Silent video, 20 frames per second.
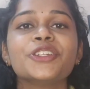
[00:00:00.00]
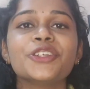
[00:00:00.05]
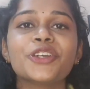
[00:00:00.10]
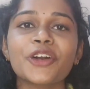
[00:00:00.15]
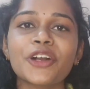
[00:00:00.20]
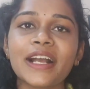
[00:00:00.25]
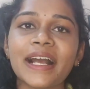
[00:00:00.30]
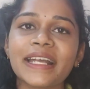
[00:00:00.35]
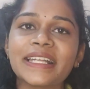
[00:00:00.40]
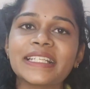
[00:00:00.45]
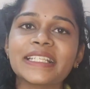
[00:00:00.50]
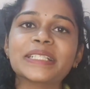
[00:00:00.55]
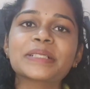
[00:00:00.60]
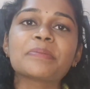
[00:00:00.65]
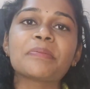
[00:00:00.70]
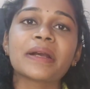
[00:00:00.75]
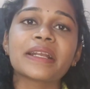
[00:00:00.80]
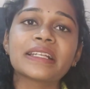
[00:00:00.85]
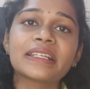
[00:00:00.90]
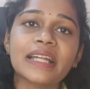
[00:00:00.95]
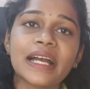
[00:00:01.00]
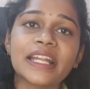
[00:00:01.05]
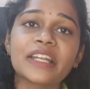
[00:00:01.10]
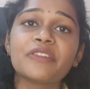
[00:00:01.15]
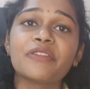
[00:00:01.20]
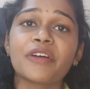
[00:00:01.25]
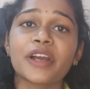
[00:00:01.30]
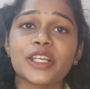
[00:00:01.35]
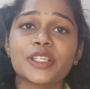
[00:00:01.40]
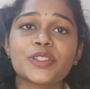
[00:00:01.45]
your gynec might
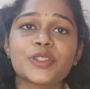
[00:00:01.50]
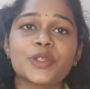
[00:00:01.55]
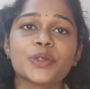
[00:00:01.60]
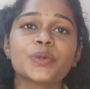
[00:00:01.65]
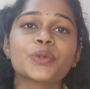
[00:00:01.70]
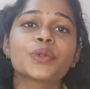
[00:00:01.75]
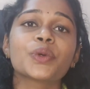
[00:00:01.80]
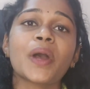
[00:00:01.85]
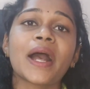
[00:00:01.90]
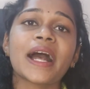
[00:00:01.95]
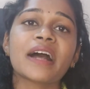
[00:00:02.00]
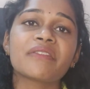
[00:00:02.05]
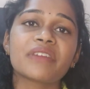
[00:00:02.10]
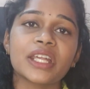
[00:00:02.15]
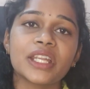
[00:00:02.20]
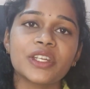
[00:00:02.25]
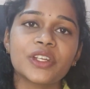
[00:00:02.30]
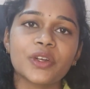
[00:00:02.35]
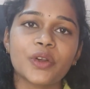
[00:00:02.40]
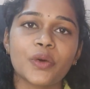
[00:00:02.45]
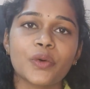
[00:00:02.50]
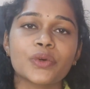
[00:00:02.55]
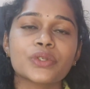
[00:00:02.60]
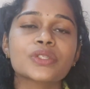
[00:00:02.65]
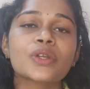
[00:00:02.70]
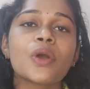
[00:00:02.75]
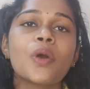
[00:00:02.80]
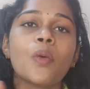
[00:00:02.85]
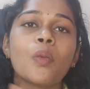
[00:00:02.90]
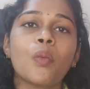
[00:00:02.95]
advise you to have intercourse